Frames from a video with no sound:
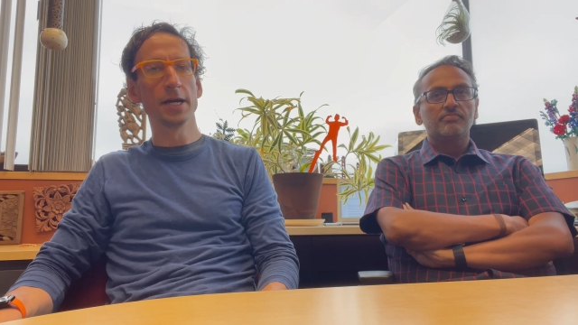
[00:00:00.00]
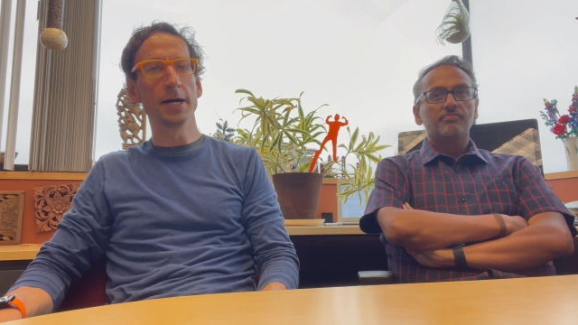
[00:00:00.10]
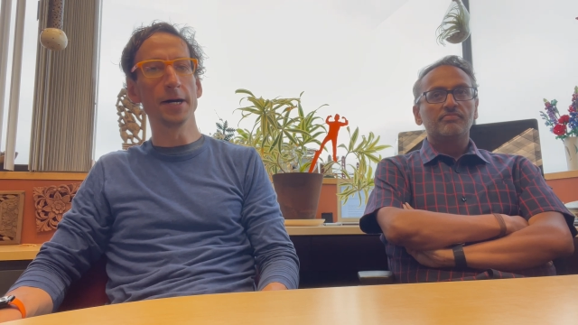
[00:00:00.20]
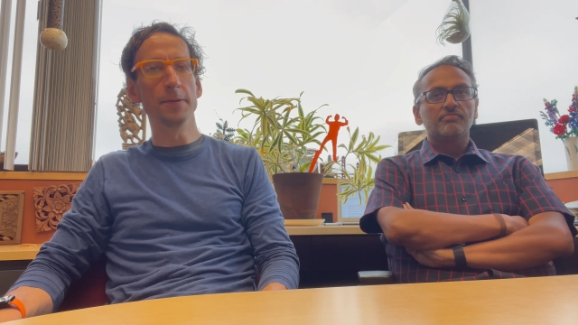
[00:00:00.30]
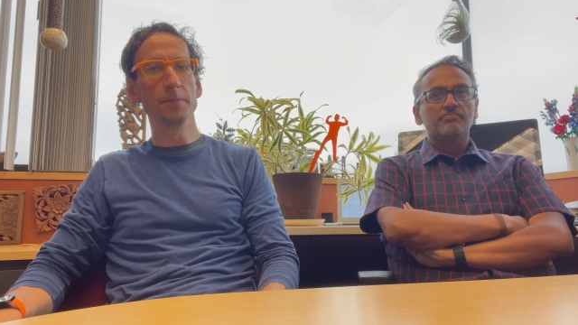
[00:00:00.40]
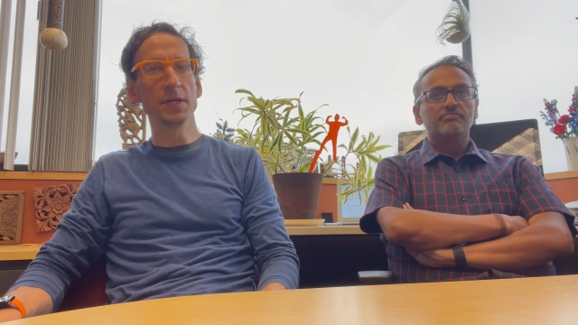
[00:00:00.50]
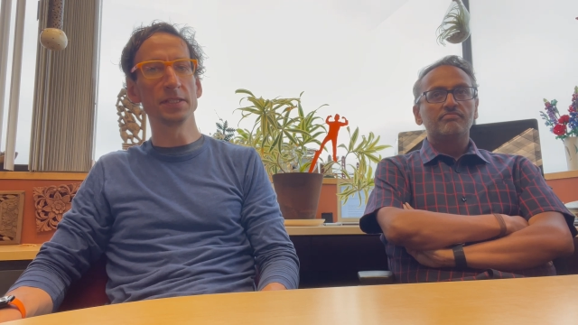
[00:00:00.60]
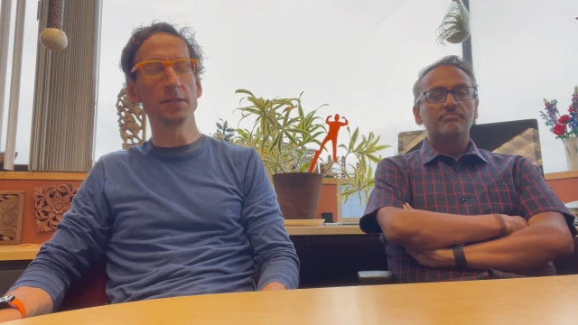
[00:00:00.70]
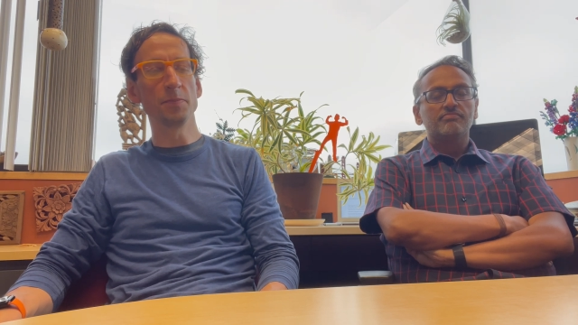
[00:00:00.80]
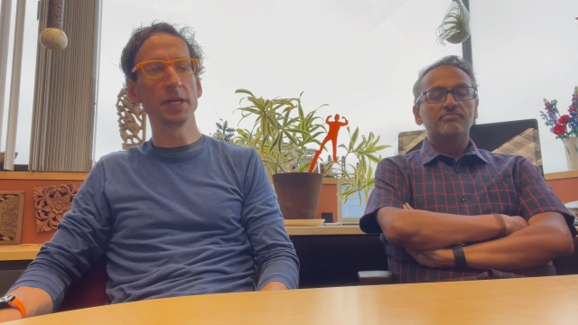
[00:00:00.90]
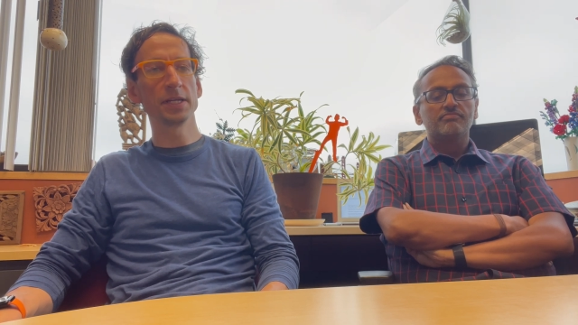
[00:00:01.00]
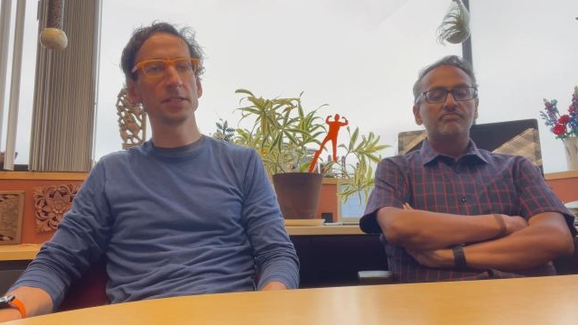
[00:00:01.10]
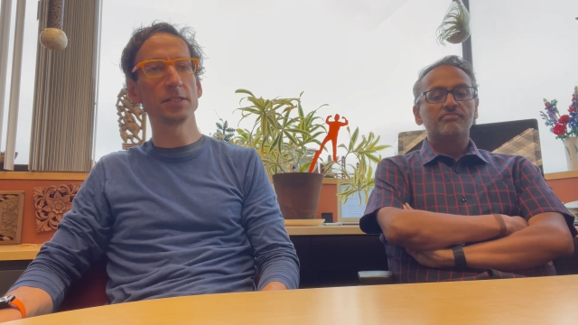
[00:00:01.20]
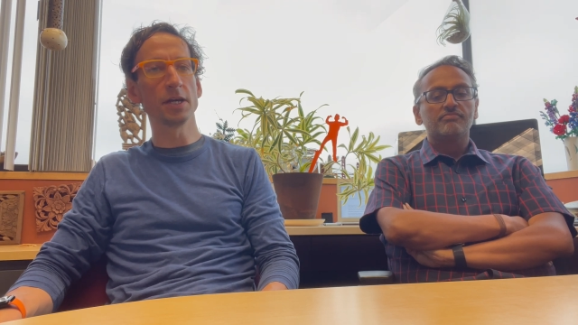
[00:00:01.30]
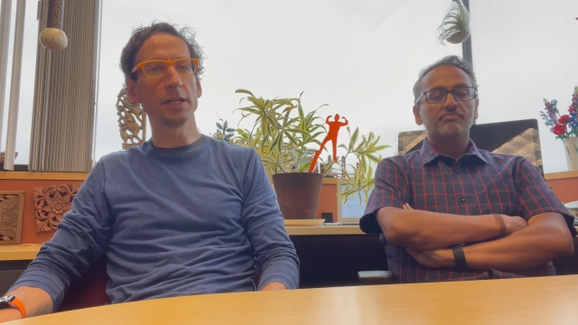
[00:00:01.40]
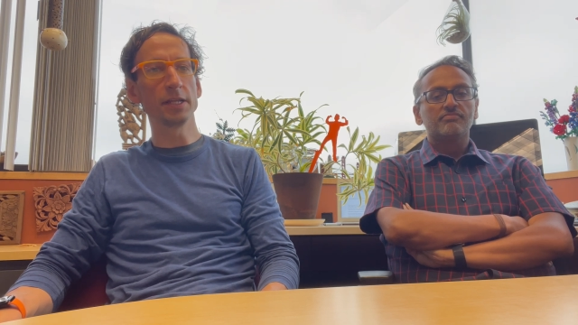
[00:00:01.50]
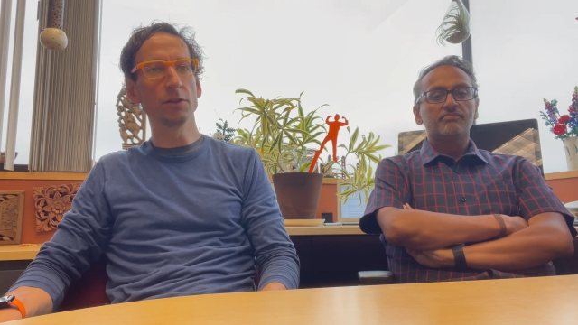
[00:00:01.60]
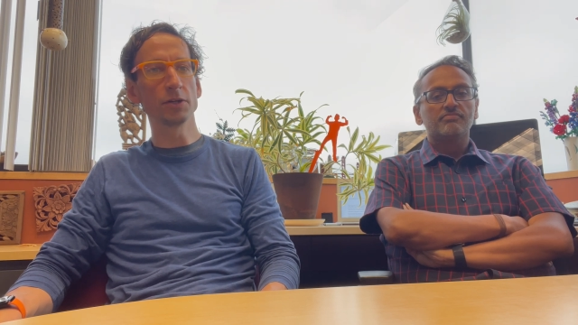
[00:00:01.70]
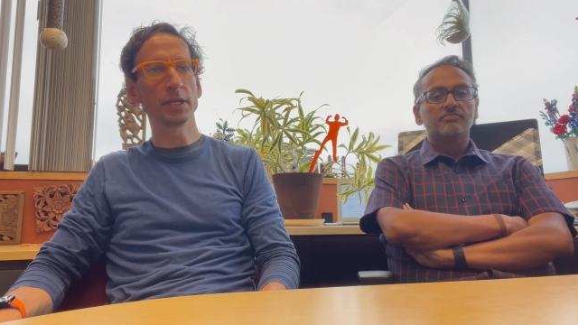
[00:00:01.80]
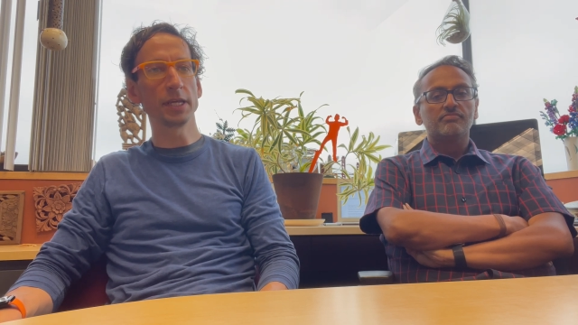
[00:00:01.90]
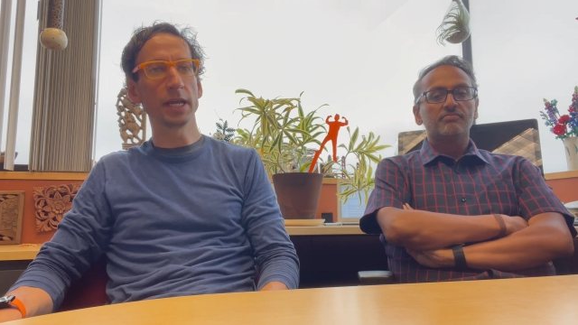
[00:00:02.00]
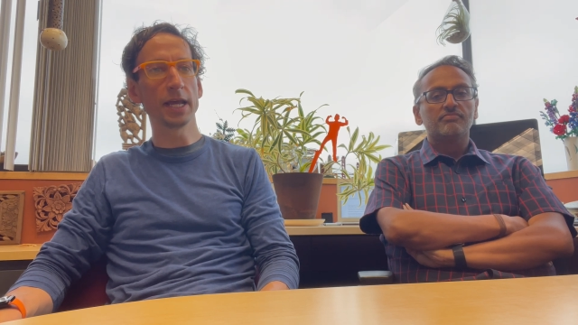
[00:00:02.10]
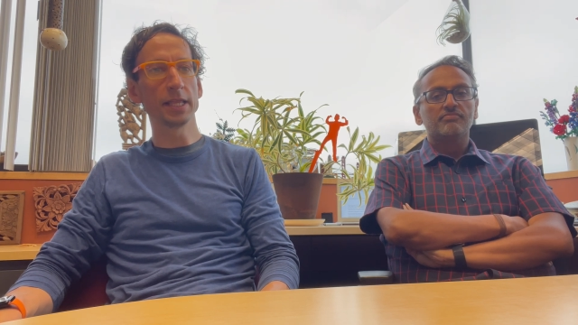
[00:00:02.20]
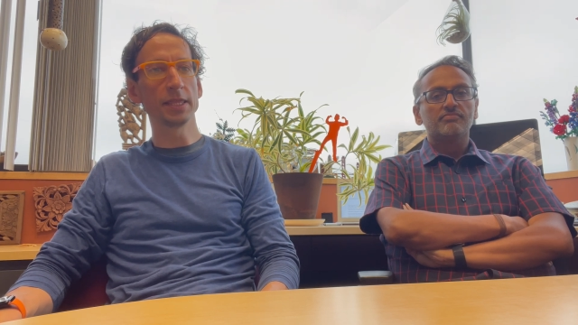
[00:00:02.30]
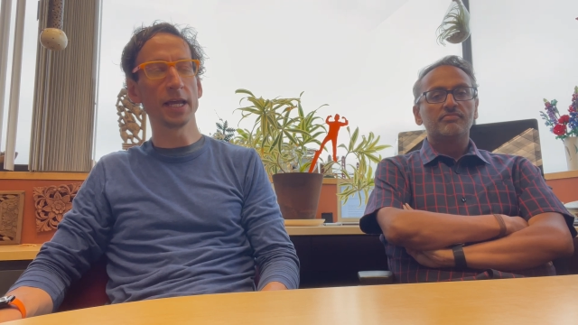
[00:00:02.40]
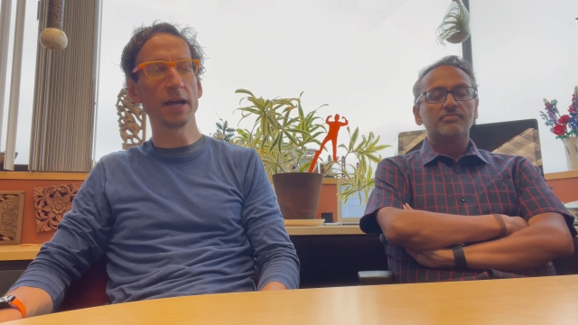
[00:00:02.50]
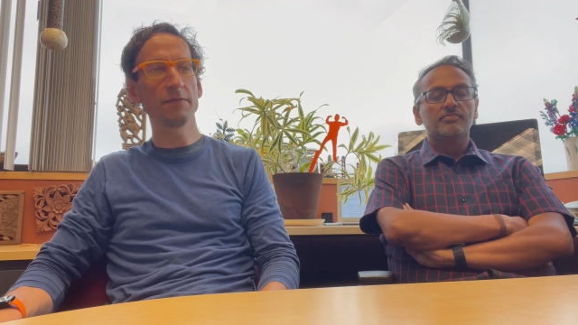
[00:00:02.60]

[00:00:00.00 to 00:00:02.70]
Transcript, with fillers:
Speaker 1: Um, it's the biggest study looking at the